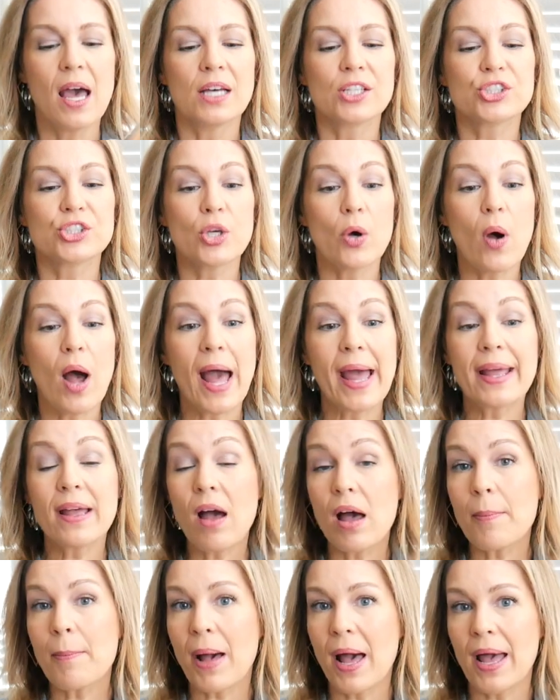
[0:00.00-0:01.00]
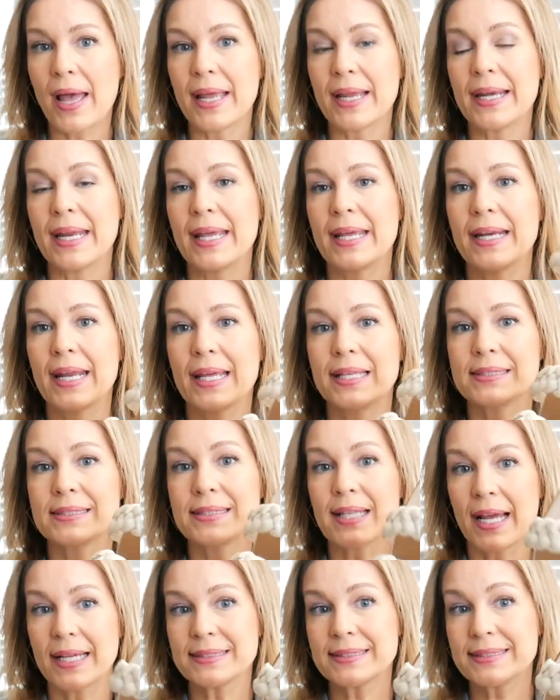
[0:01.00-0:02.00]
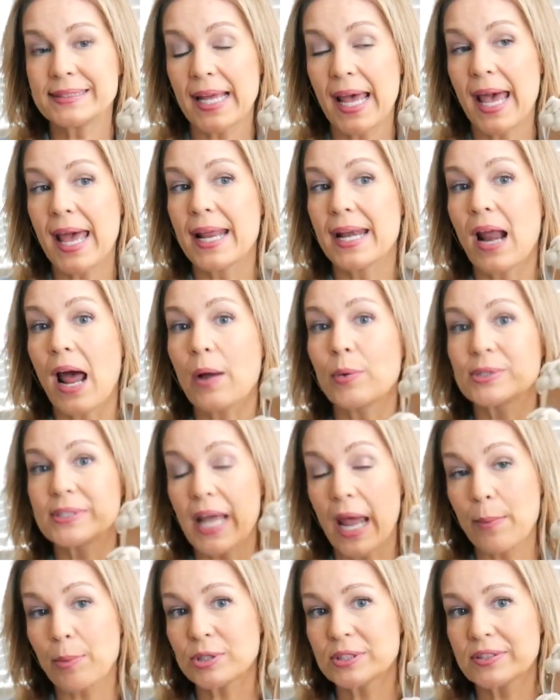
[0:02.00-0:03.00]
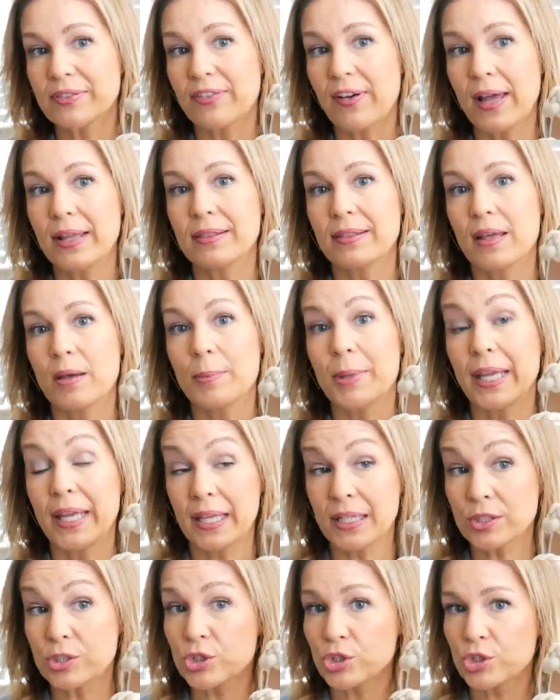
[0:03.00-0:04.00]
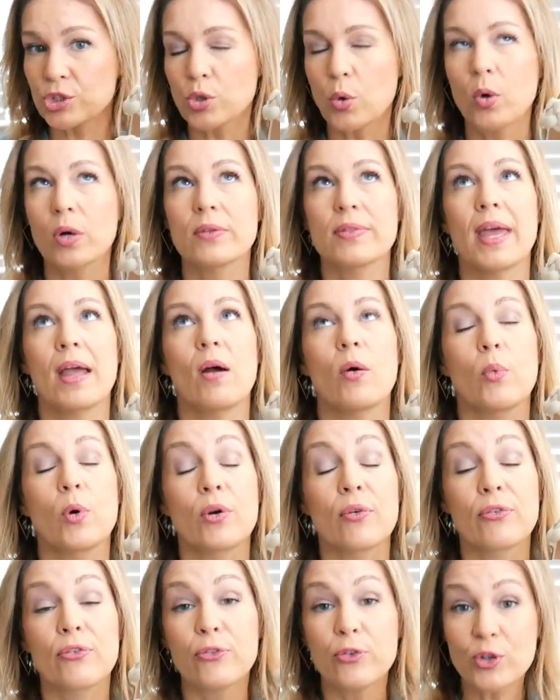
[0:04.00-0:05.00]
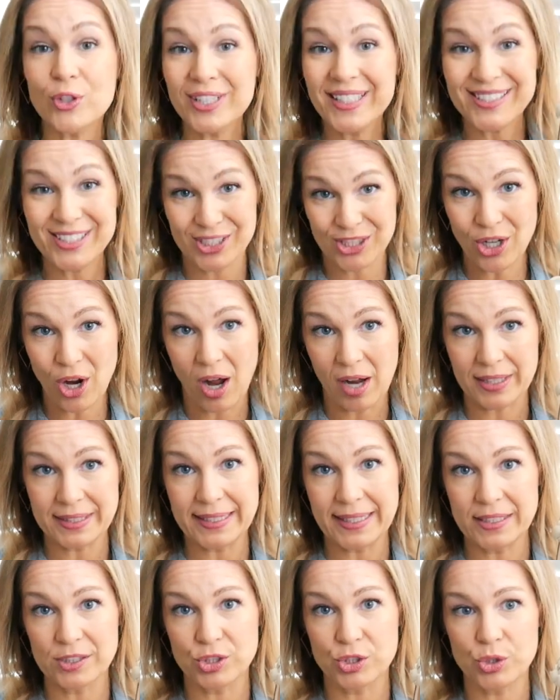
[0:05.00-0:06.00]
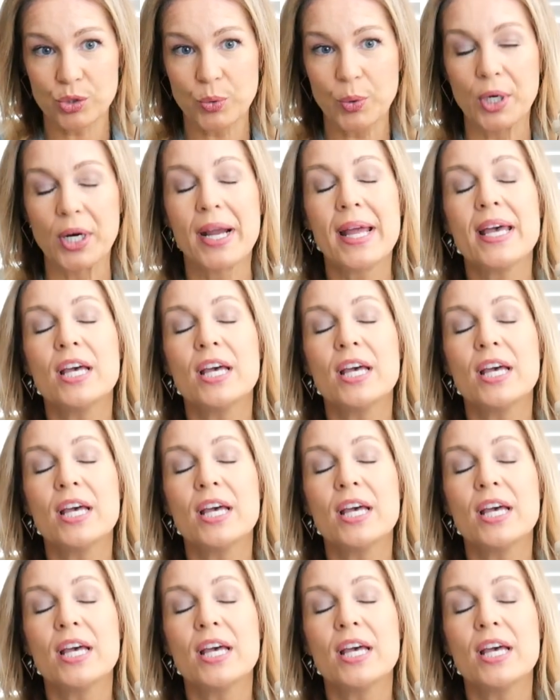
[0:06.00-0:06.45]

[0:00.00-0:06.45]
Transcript: So I got mine in a size 10. I was able to find them in store. They were fully stocked in store.